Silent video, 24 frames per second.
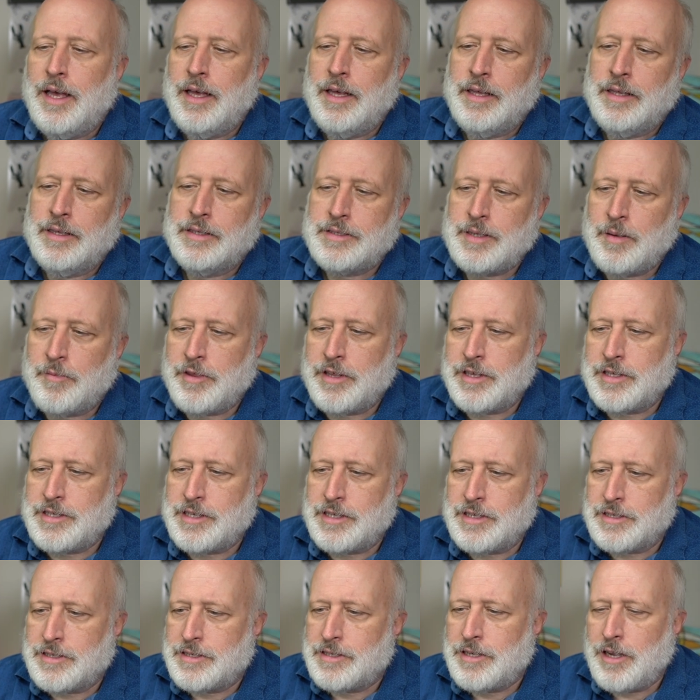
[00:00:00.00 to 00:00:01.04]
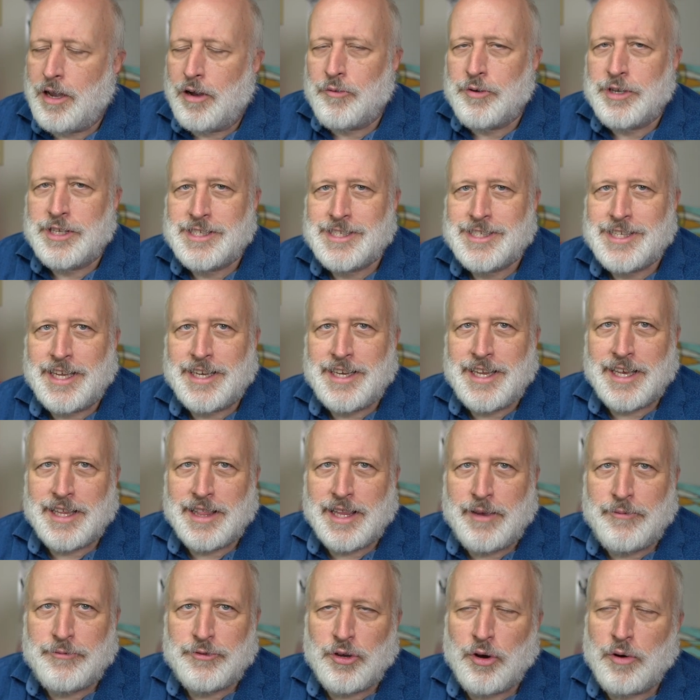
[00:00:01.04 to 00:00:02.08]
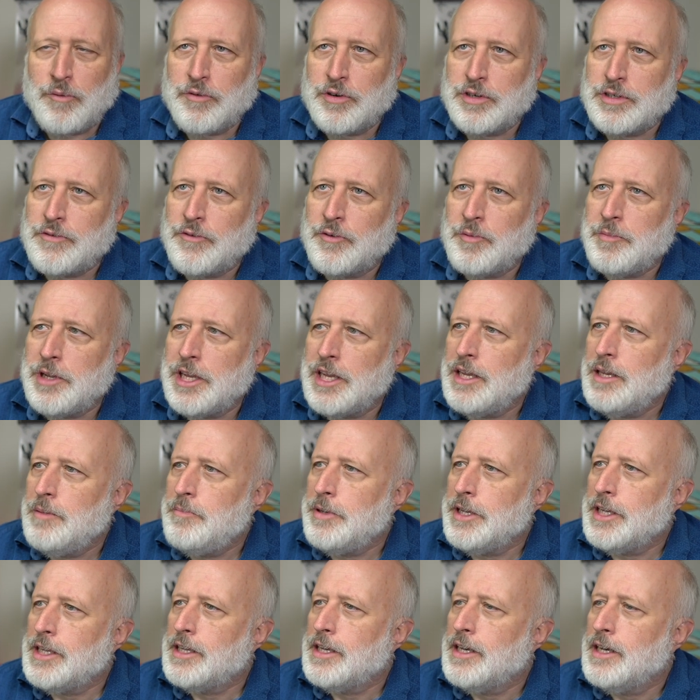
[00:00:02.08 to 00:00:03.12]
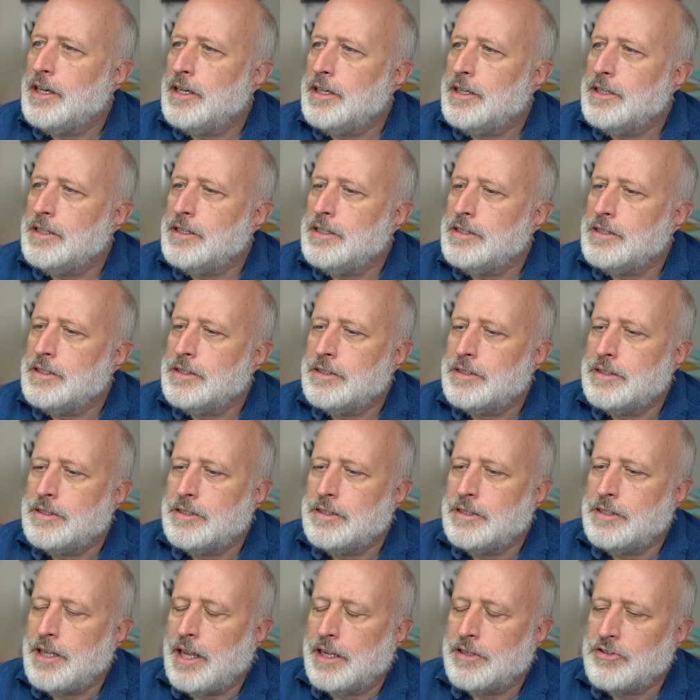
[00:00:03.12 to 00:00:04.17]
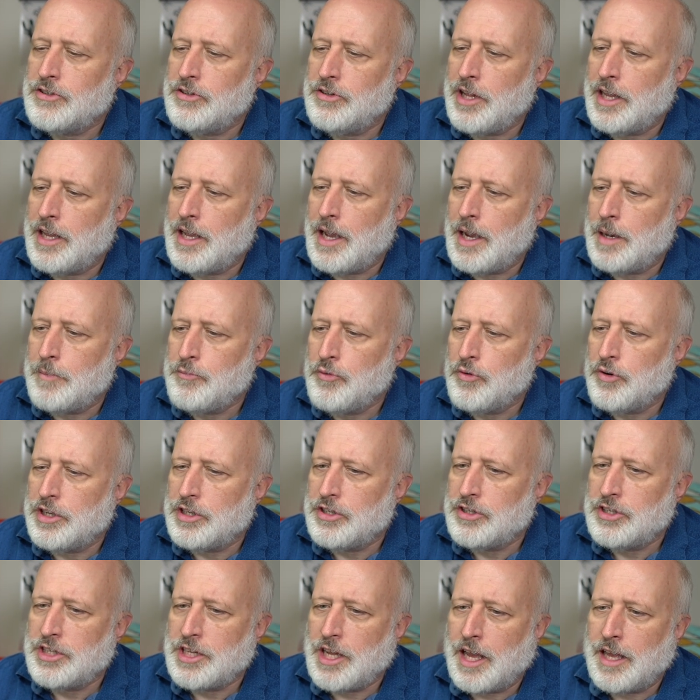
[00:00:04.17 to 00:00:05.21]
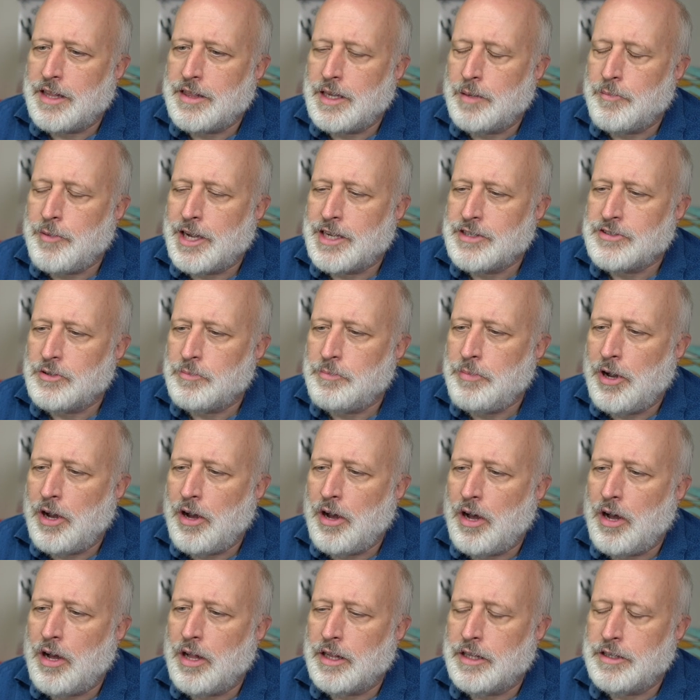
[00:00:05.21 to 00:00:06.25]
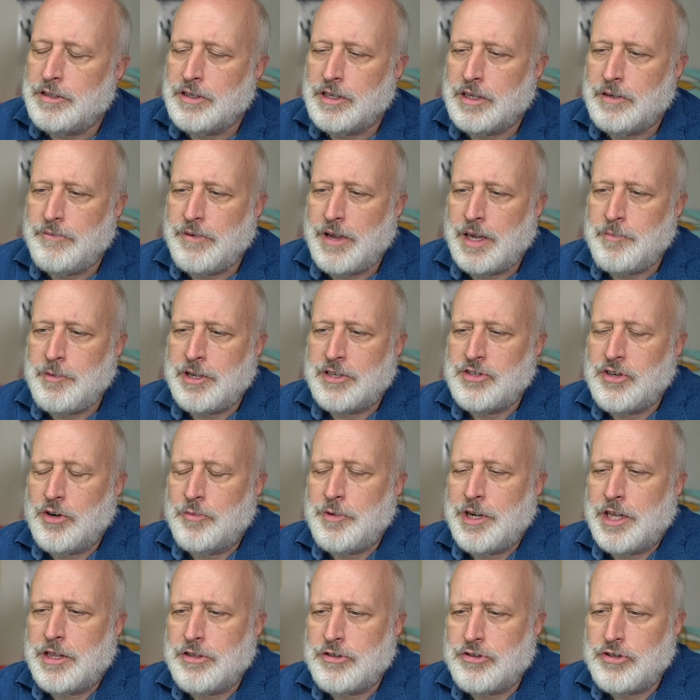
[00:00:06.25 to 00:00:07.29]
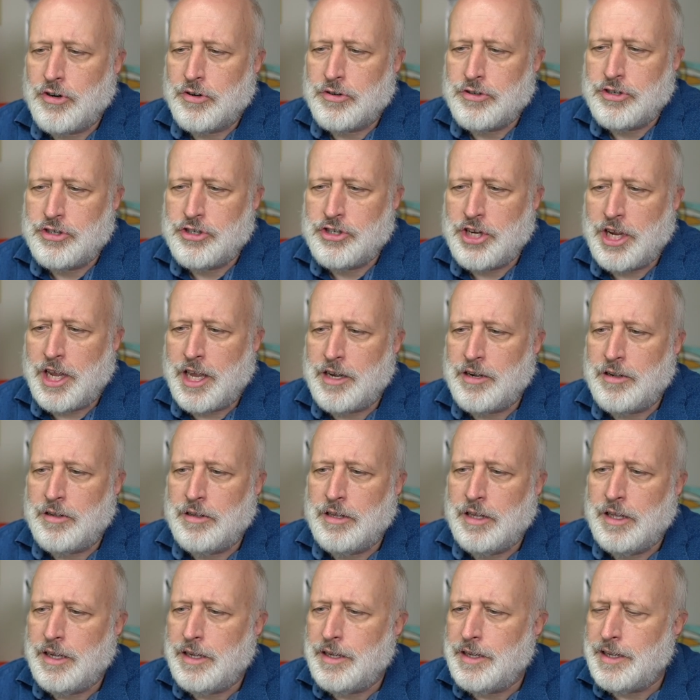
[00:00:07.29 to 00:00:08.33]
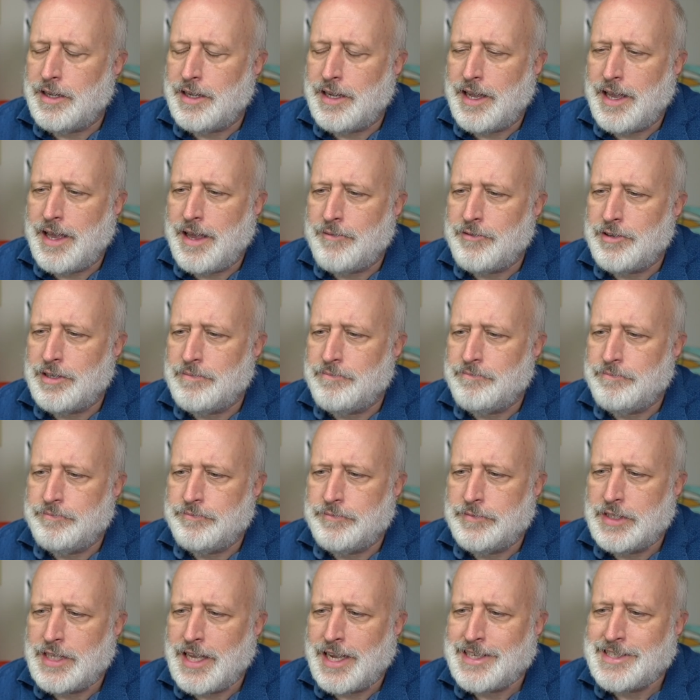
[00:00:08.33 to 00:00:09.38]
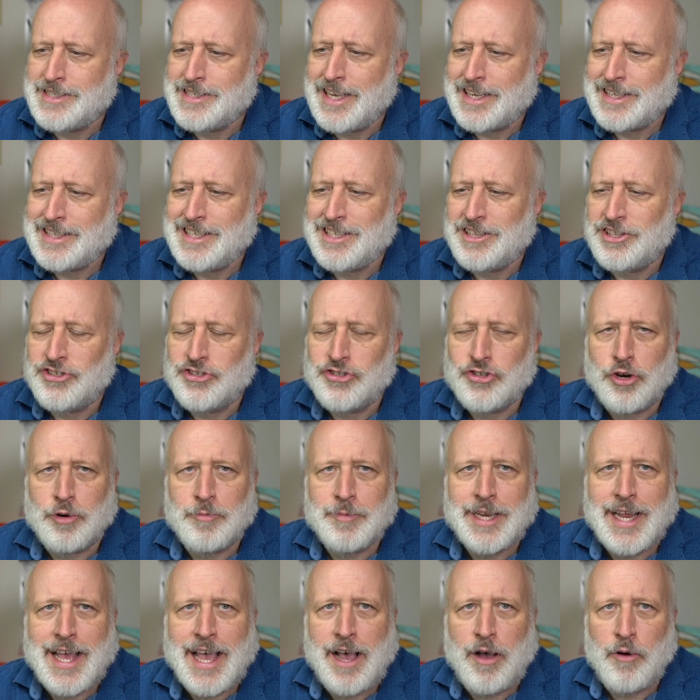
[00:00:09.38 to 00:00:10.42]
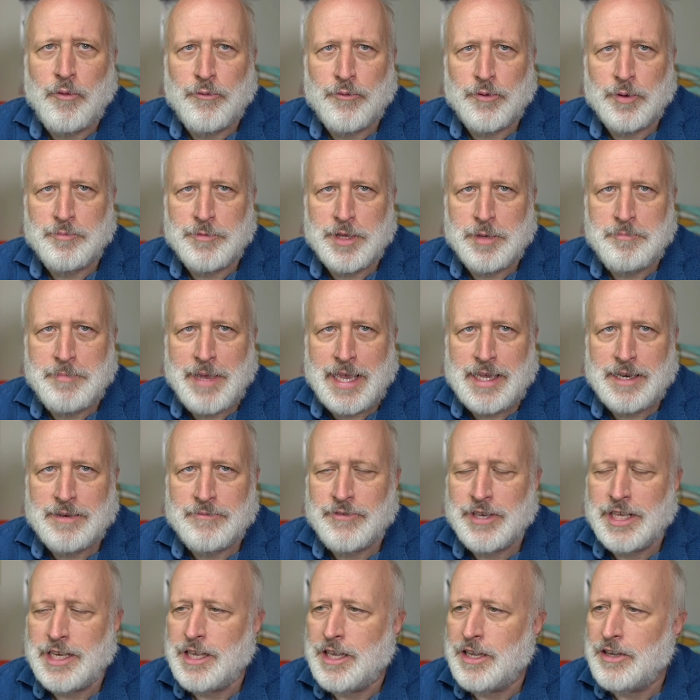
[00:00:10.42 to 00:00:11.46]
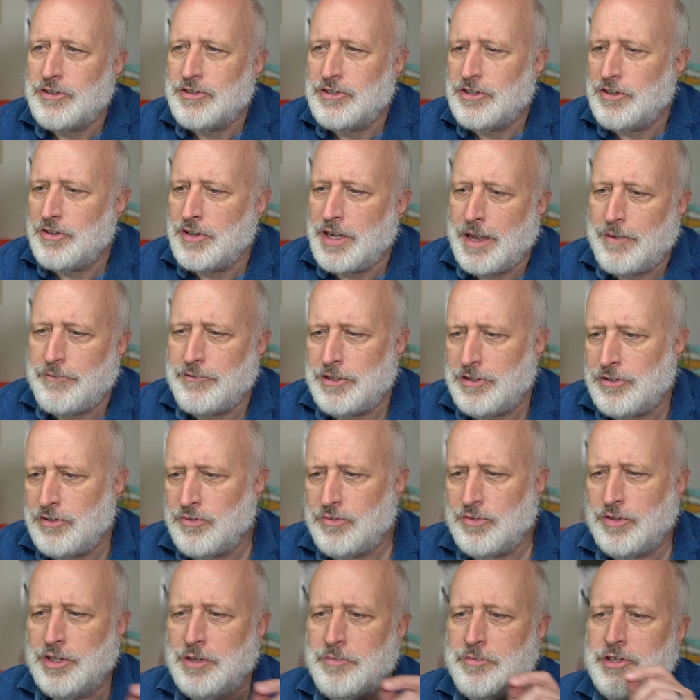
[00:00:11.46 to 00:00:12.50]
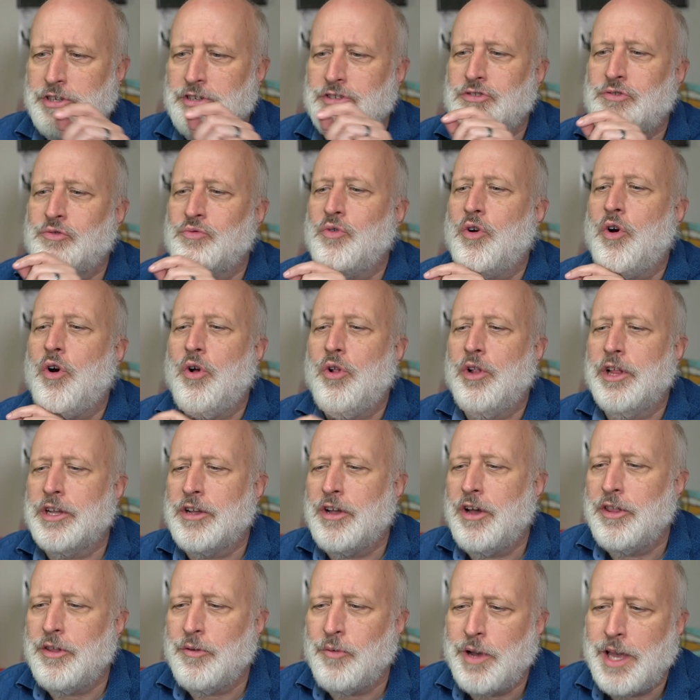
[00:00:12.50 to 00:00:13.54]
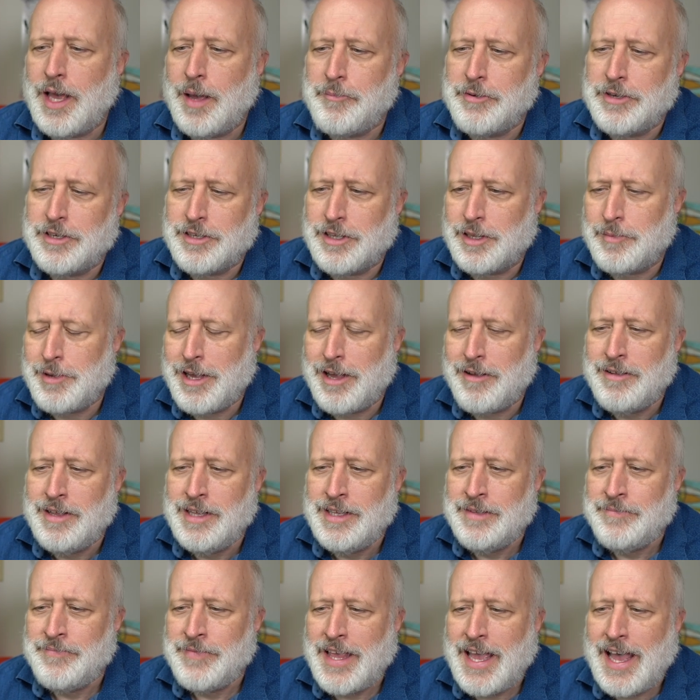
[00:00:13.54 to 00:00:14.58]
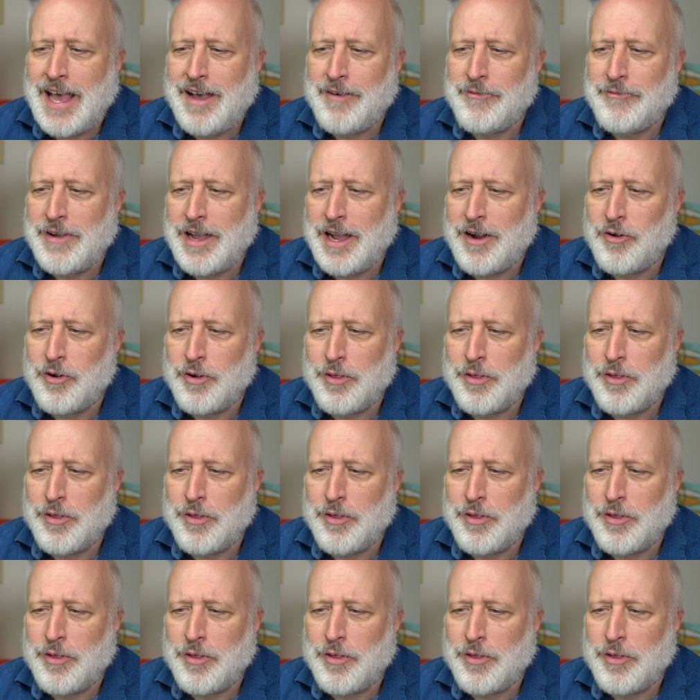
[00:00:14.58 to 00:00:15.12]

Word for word: Some of this is always Sunday leftovers for me because yesterday I preached on the Apostle Paul, and you can find my sermon on the church channel. Uh, I haven't dissected the sermon out from the main video, so you'd have to do a little bit of scrolling all the way up until about half hour,